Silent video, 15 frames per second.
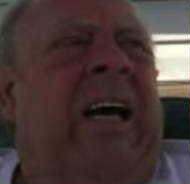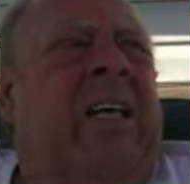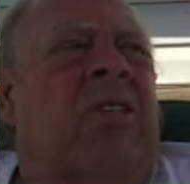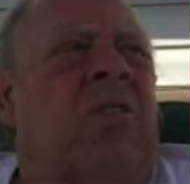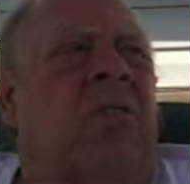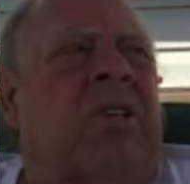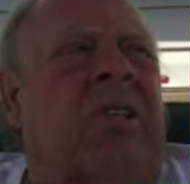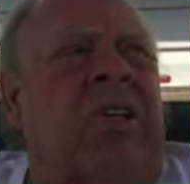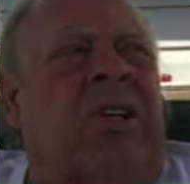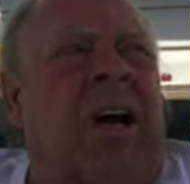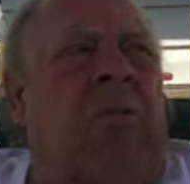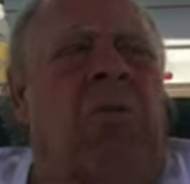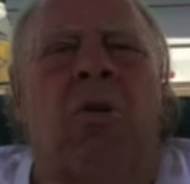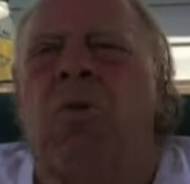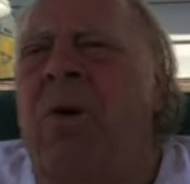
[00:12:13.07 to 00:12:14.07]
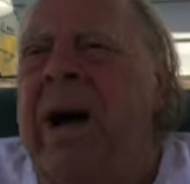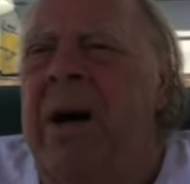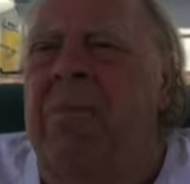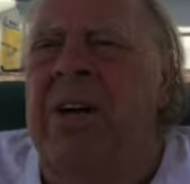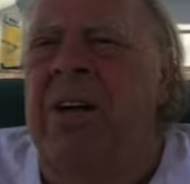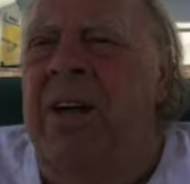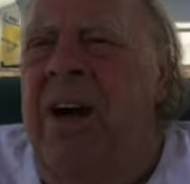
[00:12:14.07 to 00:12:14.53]
So it's a double
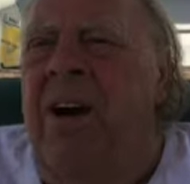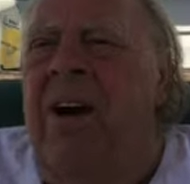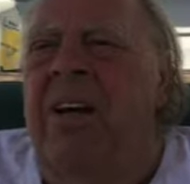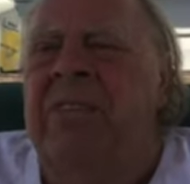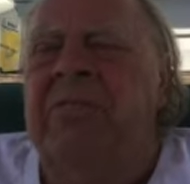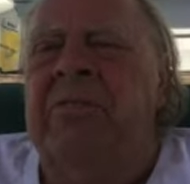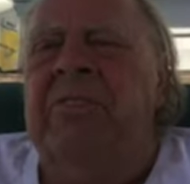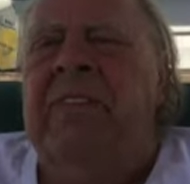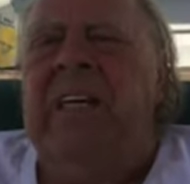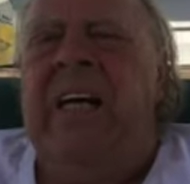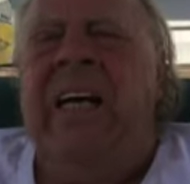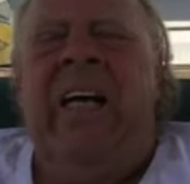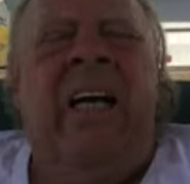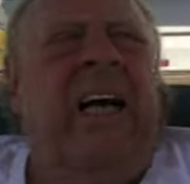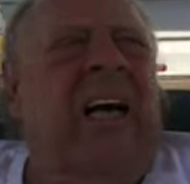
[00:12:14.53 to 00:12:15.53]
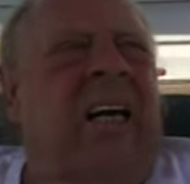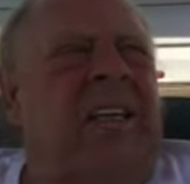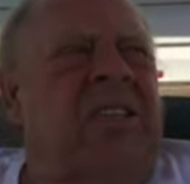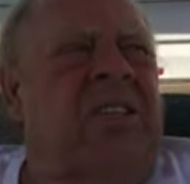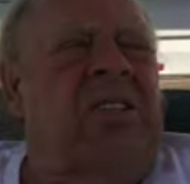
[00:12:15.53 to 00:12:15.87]
whammy there. And